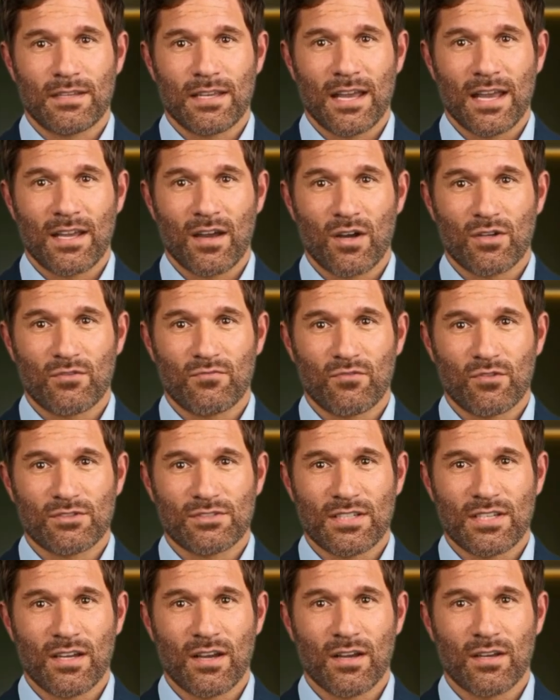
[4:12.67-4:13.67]
At Ocuverse
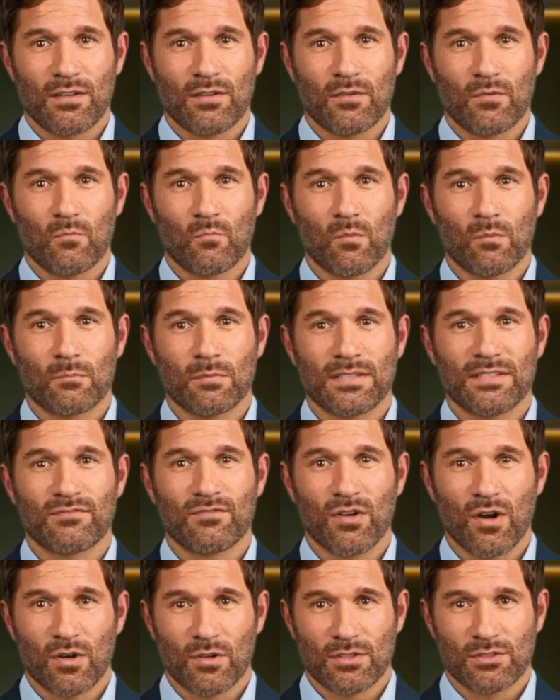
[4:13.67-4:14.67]
AI, we believe
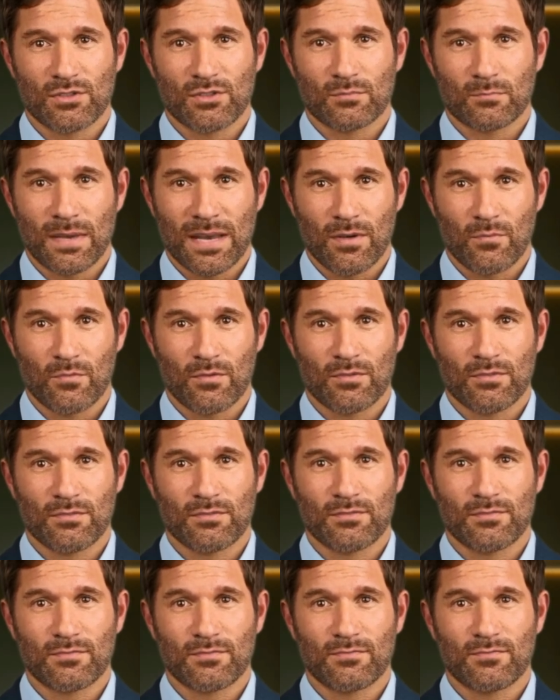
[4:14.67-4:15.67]
knowledge is power.
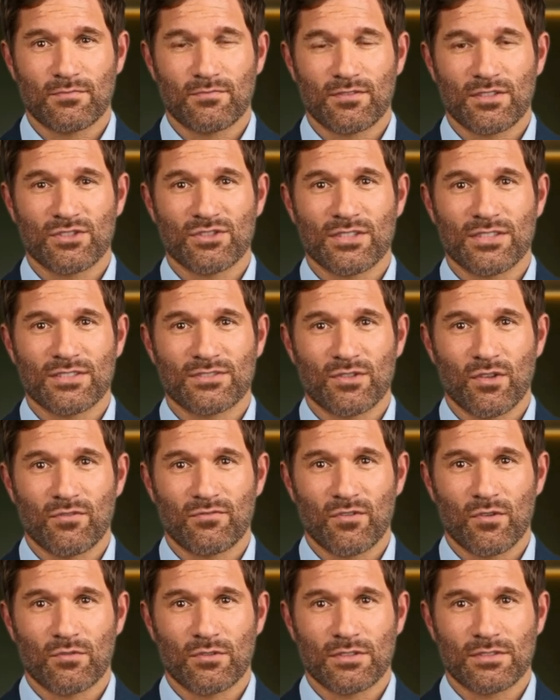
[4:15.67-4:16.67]
Vision is our
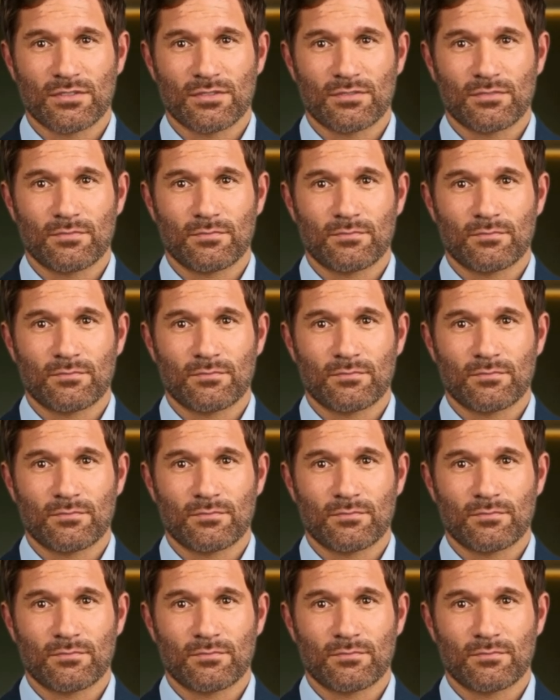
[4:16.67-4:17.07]
focus.